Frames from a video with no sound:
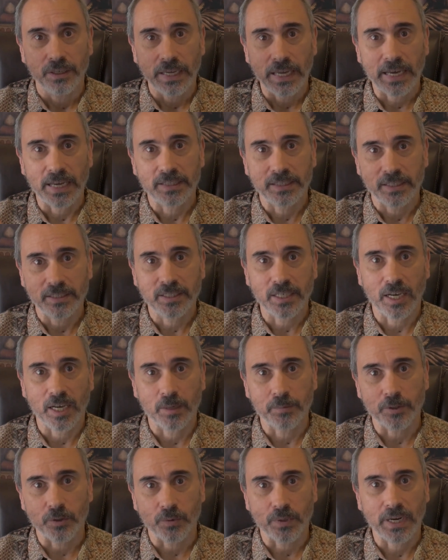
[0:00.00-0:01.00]
at the
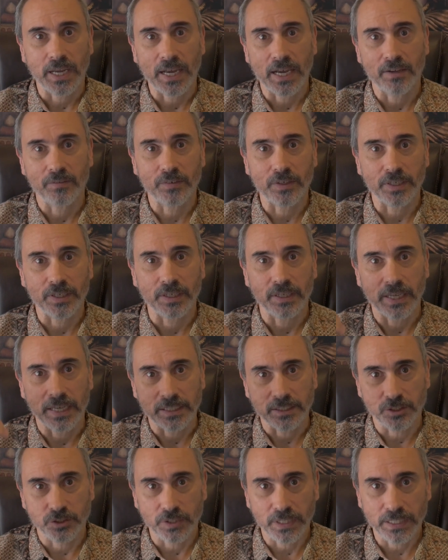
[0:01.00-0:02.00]
time that we're having a
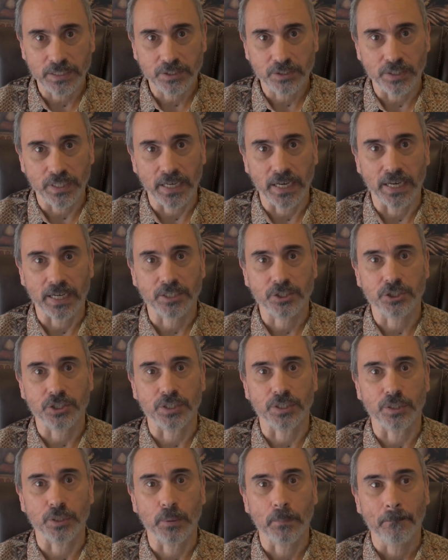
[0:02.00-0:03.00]
stress
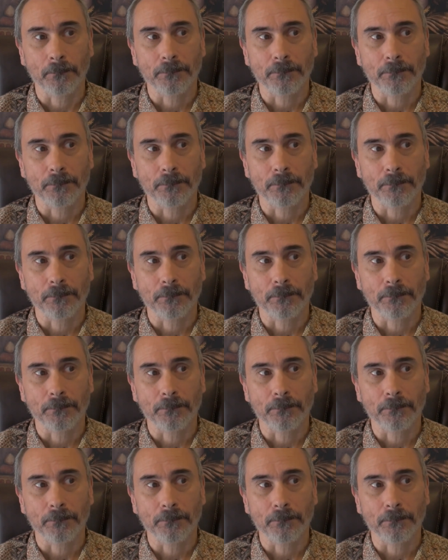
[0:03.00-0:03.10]
reaction,